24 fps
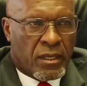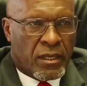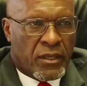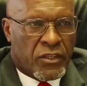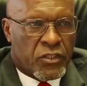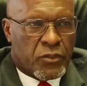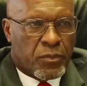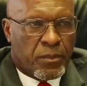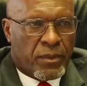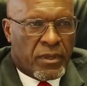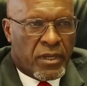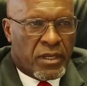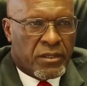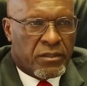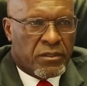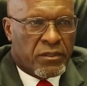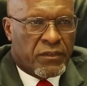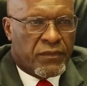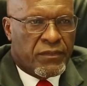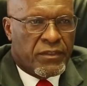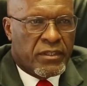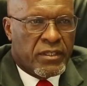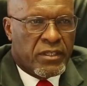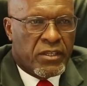As part
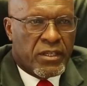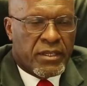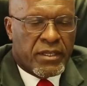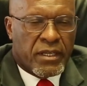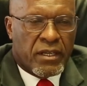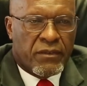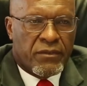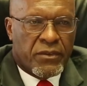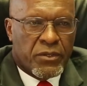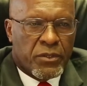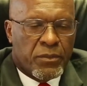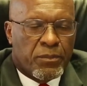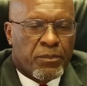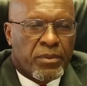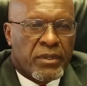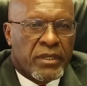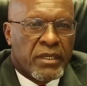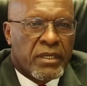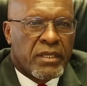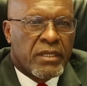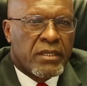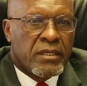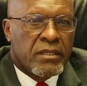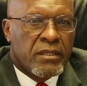of the recovery
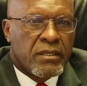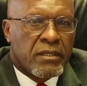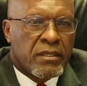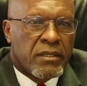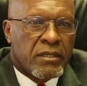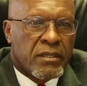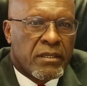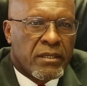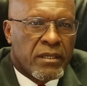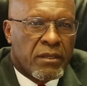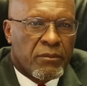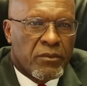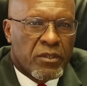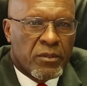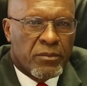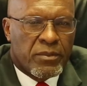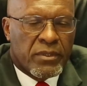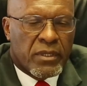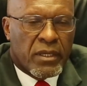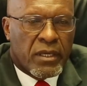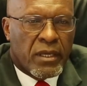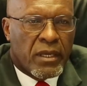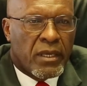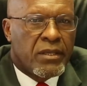plan,
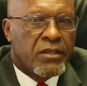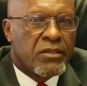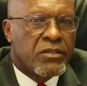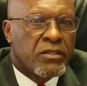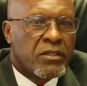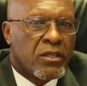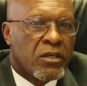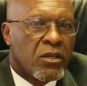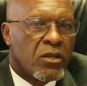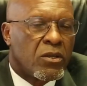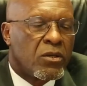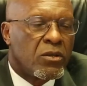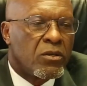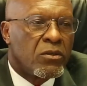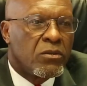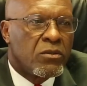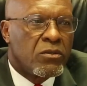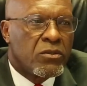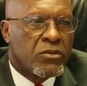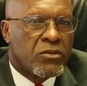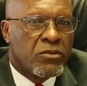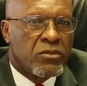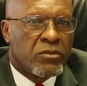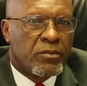Namibia has a
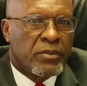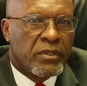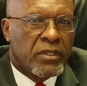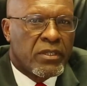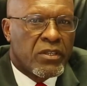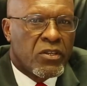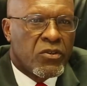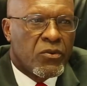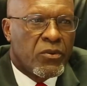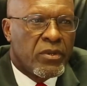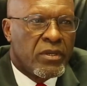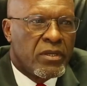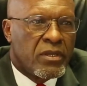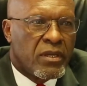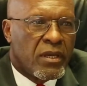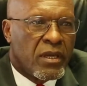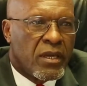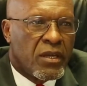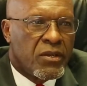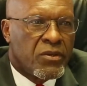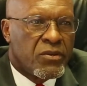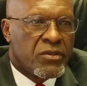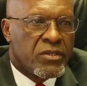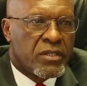goal to be a green
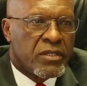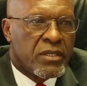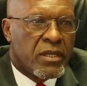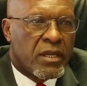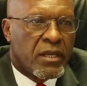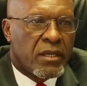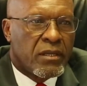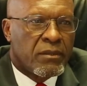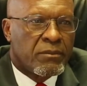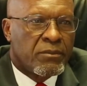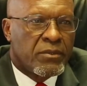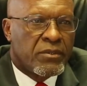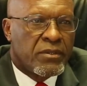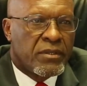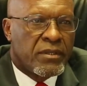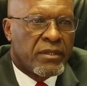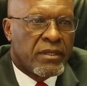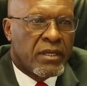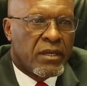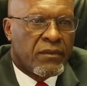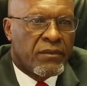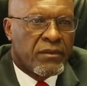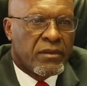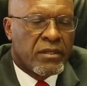hydrogen hub on
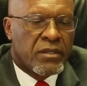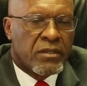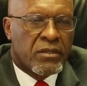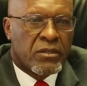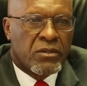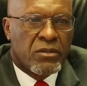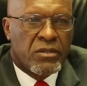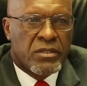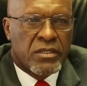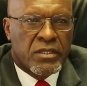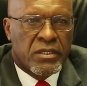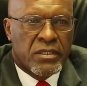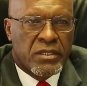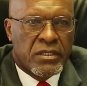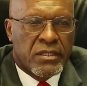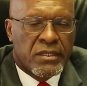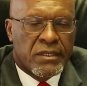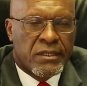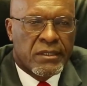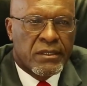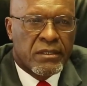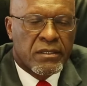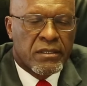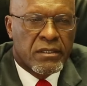the African
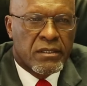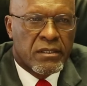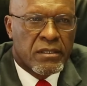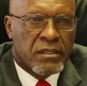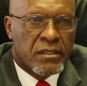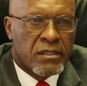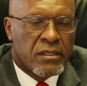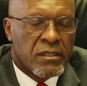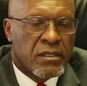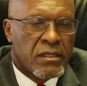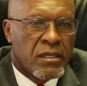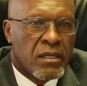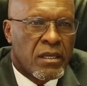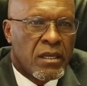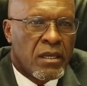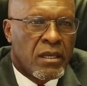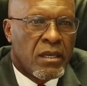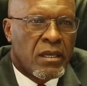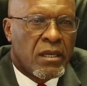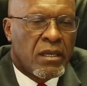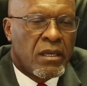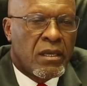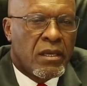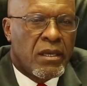continent.
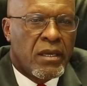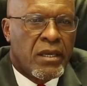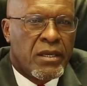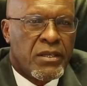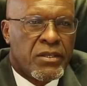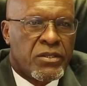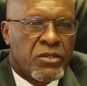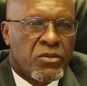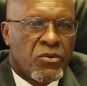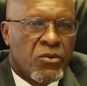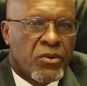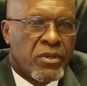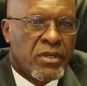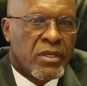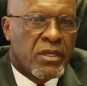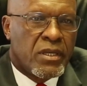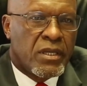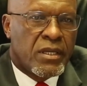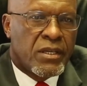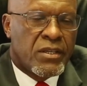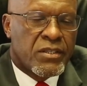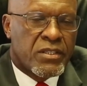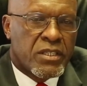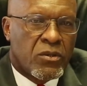And to
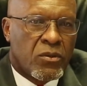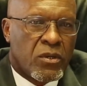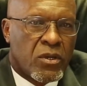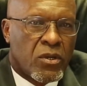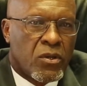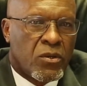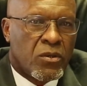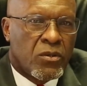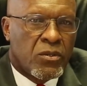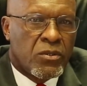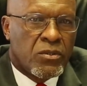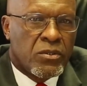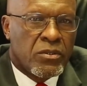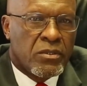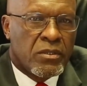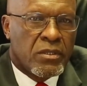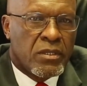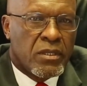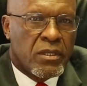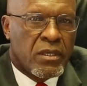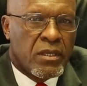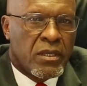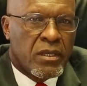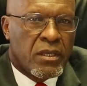realize our goal,
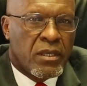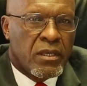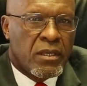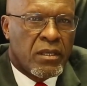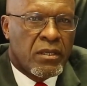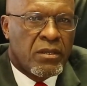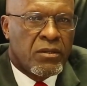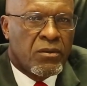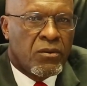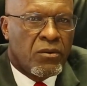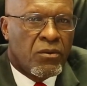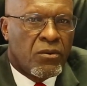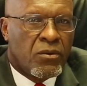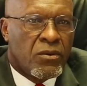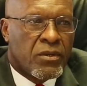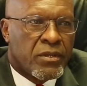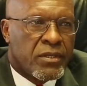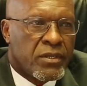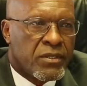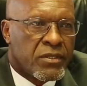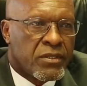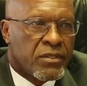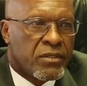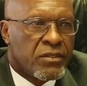in
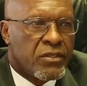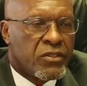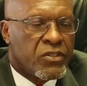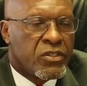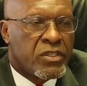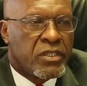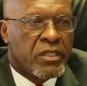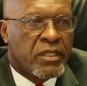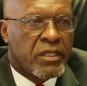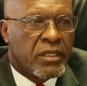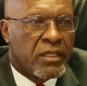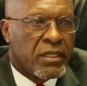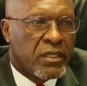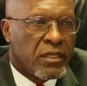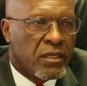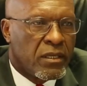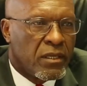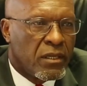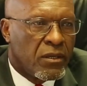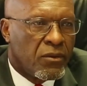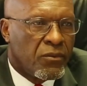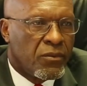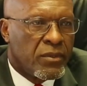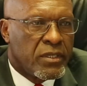August this year,
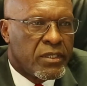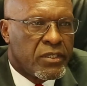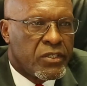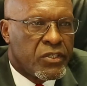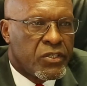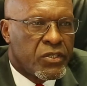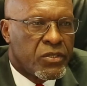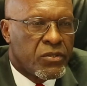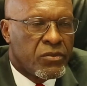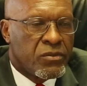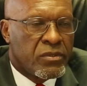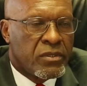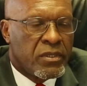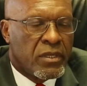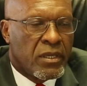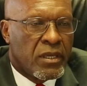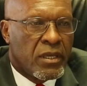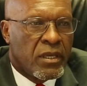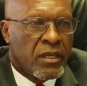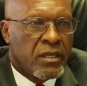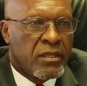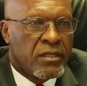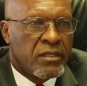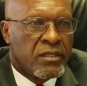we issued
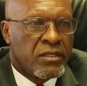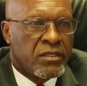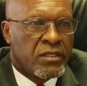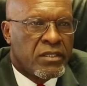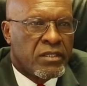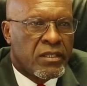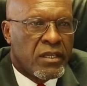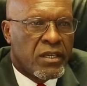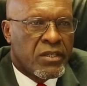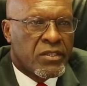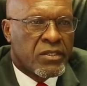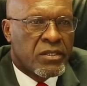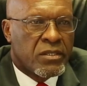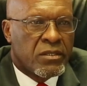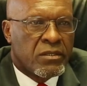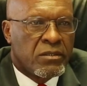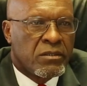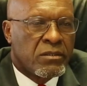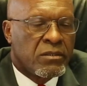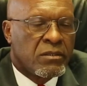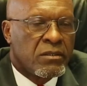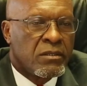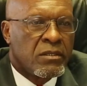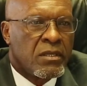an
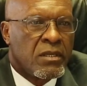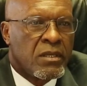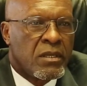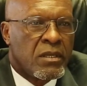international